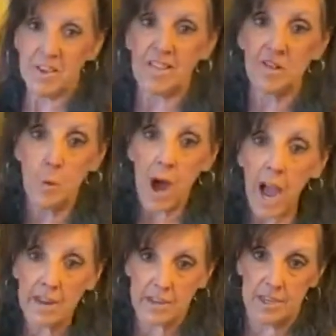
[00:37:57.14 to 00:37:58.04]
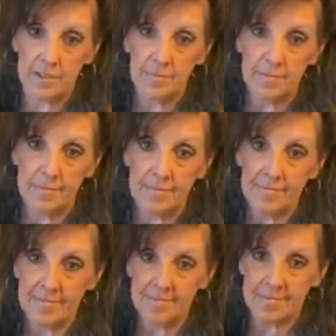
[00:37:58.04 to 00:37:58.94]
Guess what?
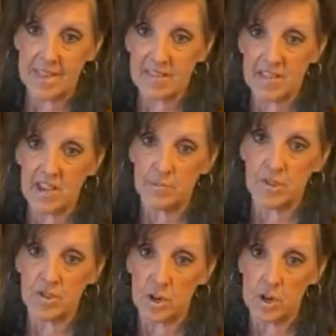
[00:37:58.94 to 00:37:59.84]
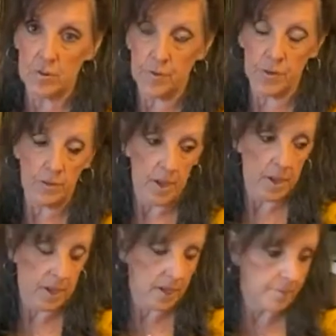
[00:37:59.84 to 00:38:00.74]
It's time to serve.
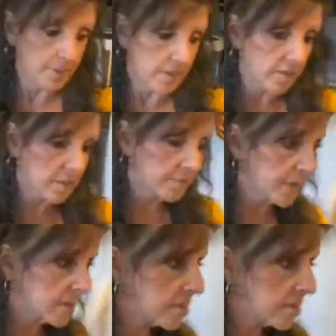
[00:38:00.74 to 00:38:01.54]
I can't believe it, but